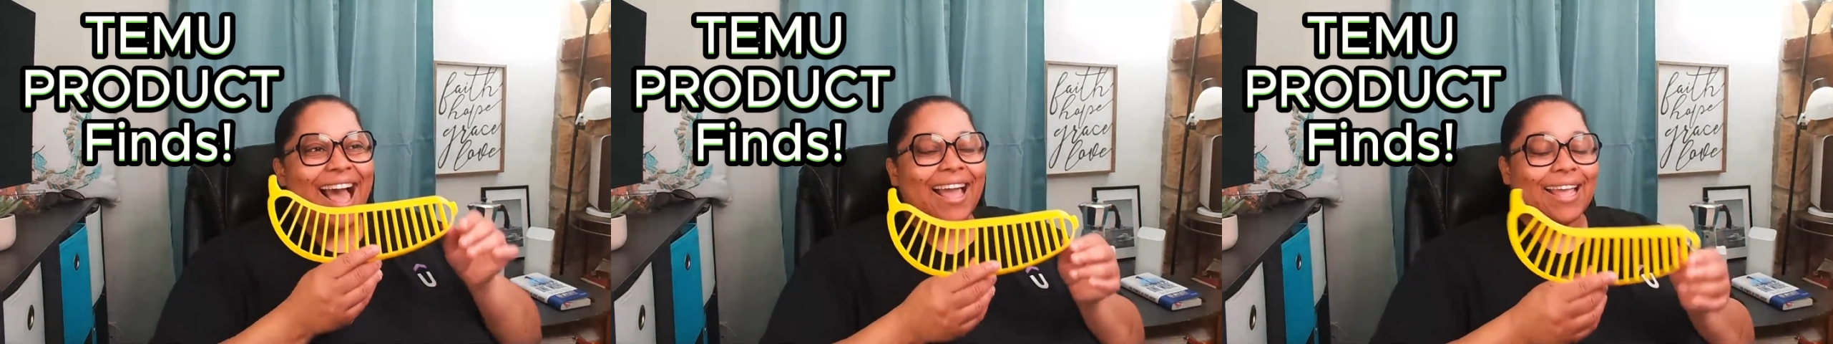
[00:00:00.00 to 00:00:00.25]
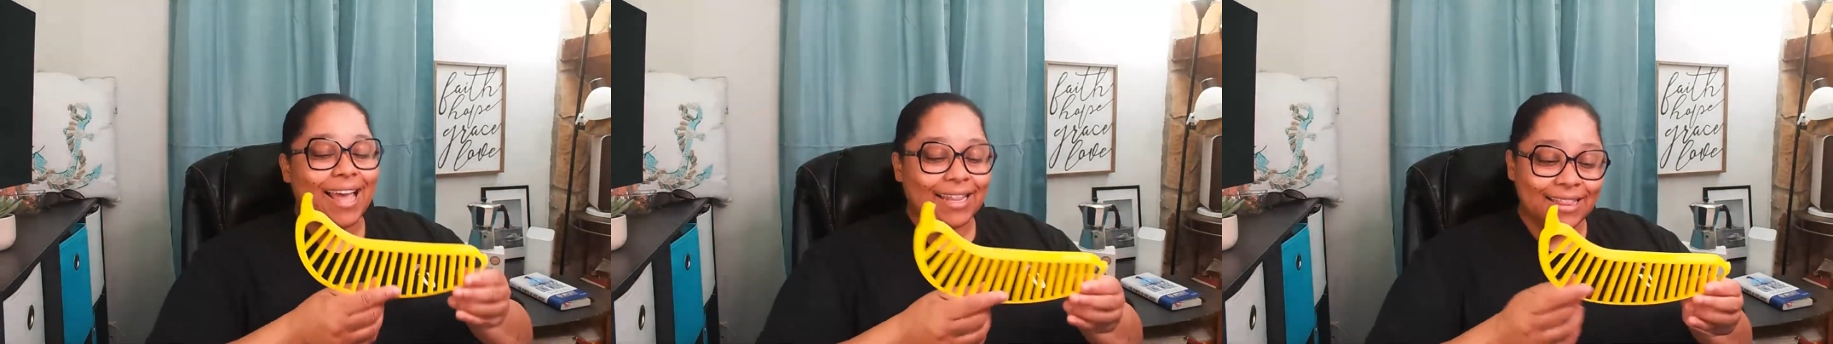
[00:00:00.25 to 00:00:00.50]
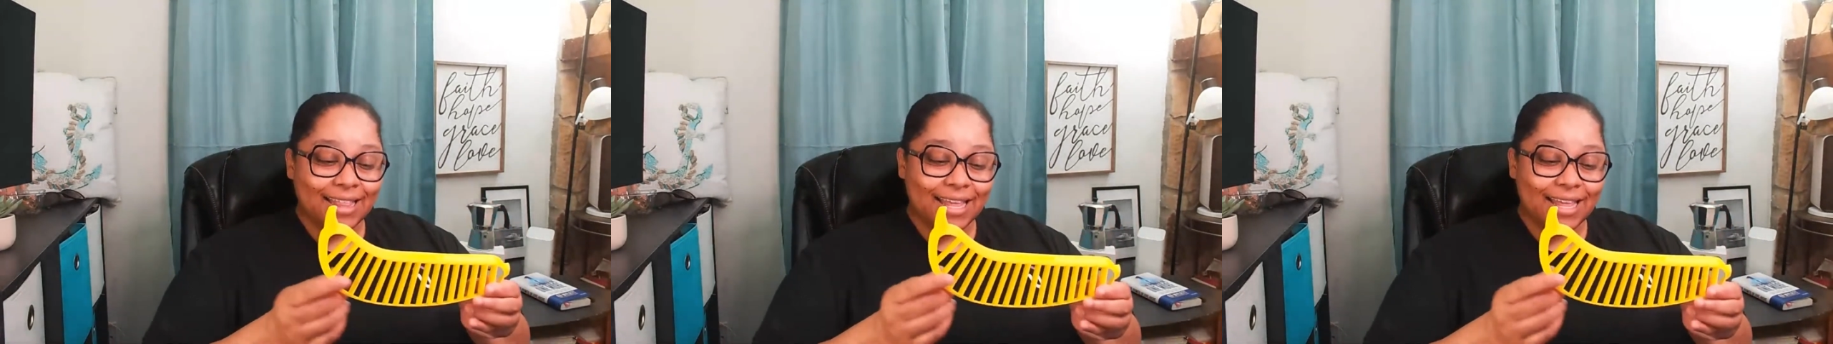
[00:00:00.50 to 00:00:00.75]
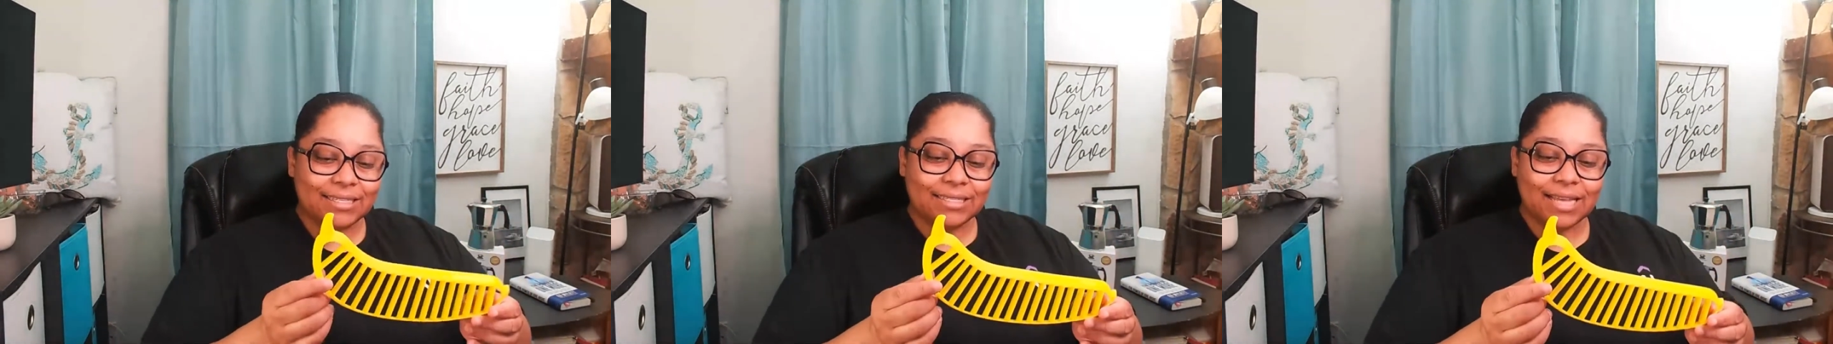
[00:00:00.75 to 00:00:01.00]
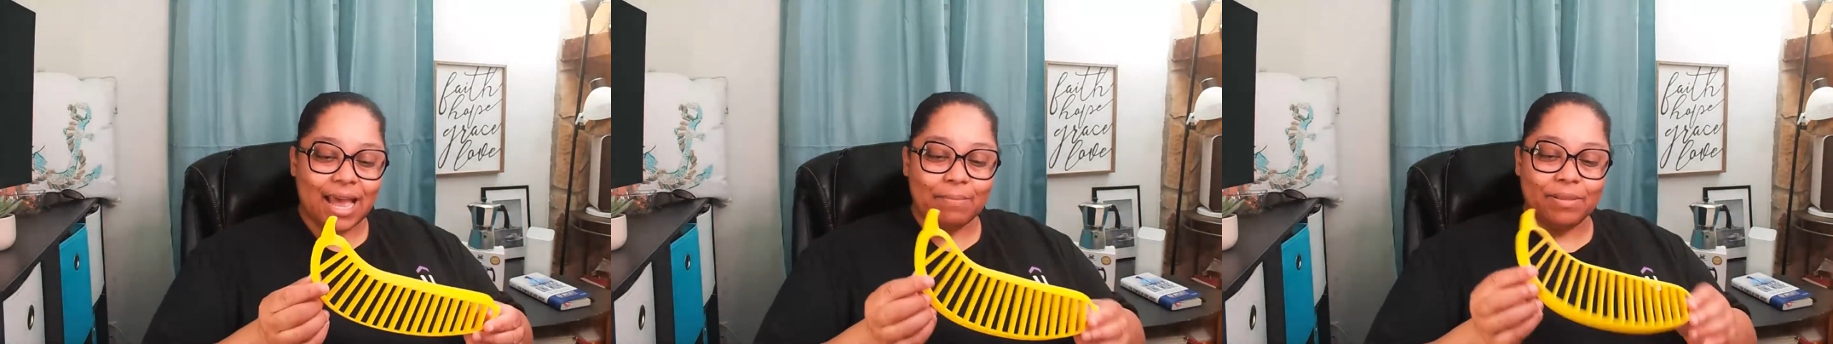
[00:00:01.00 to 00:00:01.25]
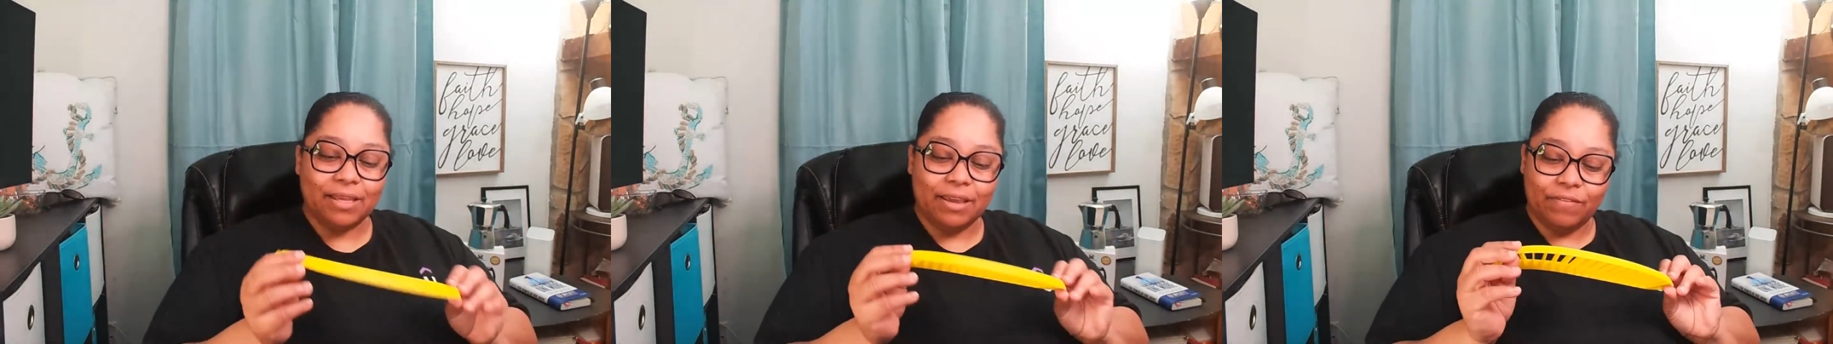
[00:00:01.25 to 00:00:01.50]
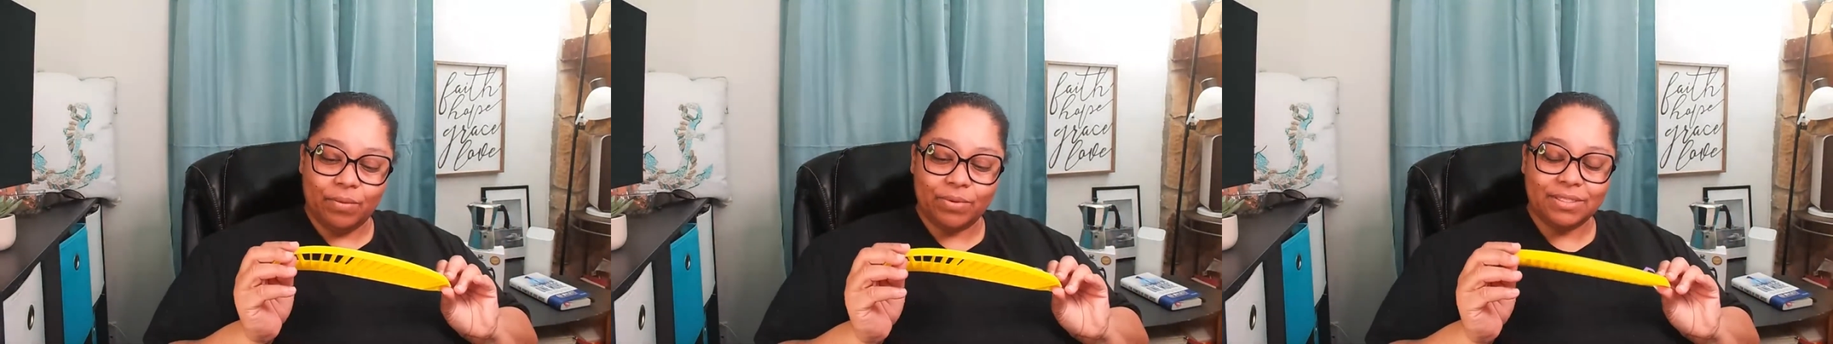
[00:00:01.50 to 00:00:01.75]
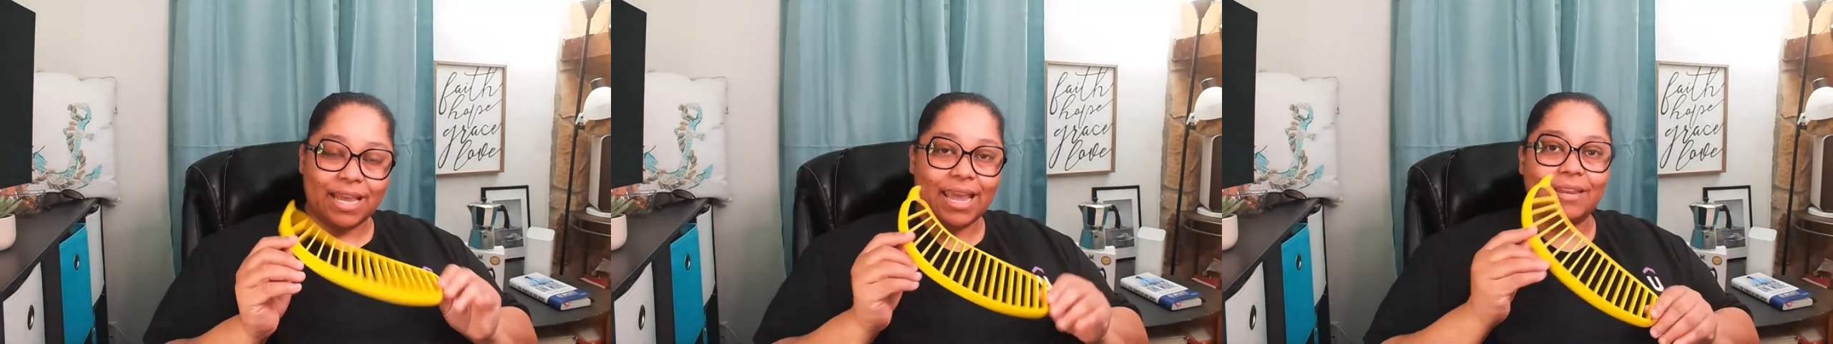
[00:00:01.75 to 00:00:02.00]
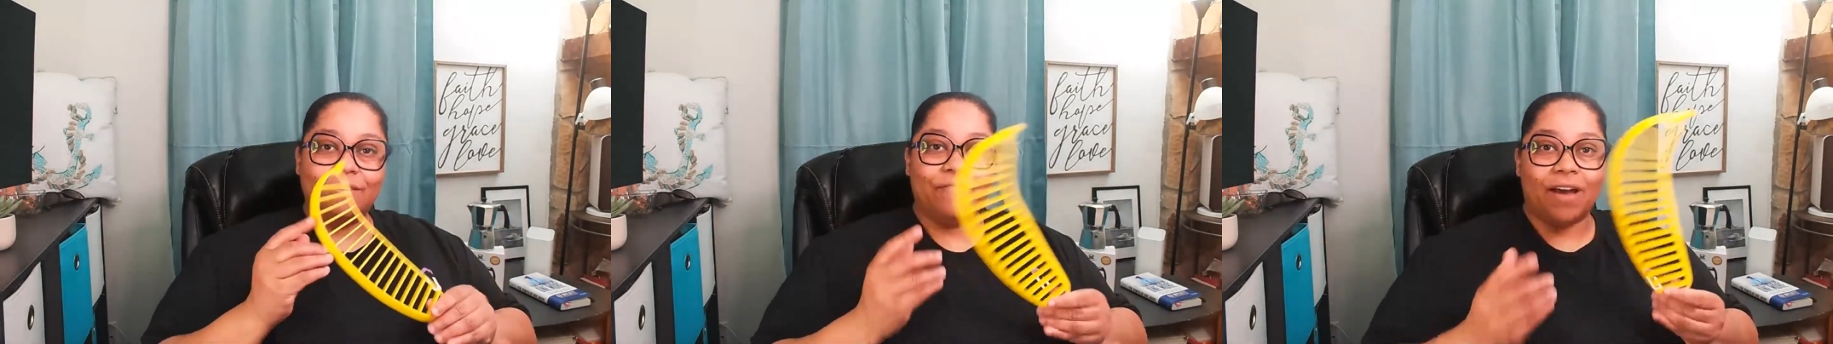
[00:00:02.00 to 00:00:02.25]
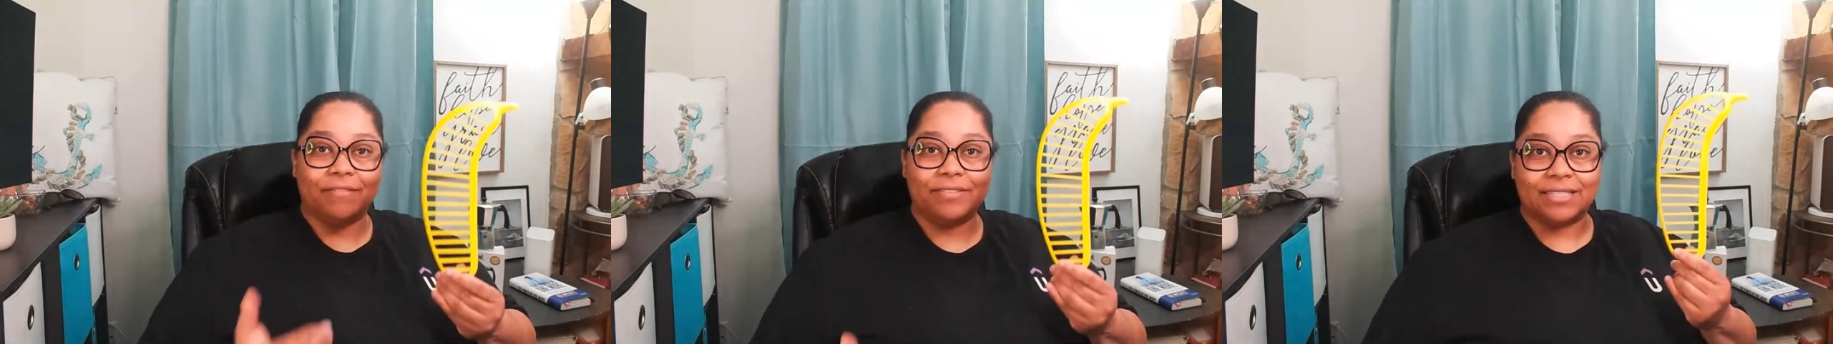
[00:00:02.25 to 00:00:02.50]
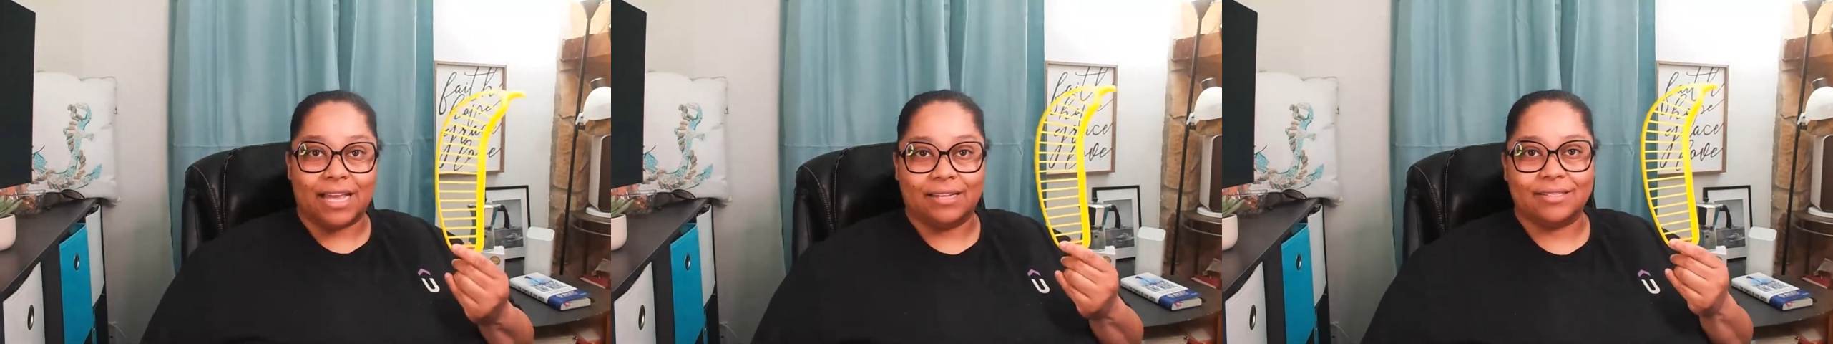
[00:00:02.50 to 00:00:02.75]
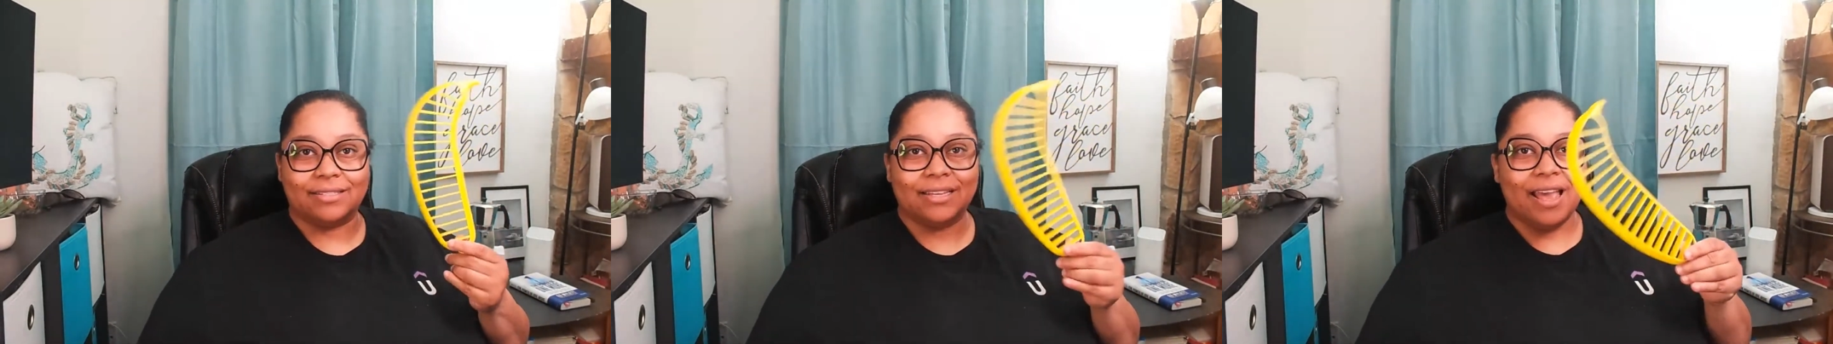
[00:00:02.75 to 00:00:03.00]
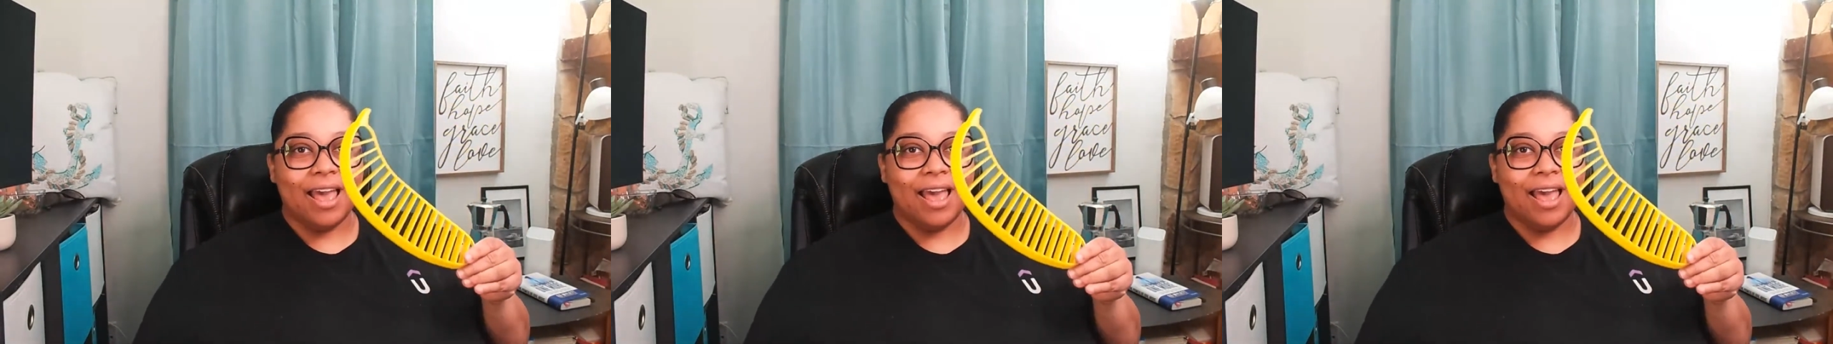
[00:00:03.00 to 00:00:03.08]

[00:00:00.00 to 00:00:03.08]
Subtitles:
I got this, I believe it was 85 cents.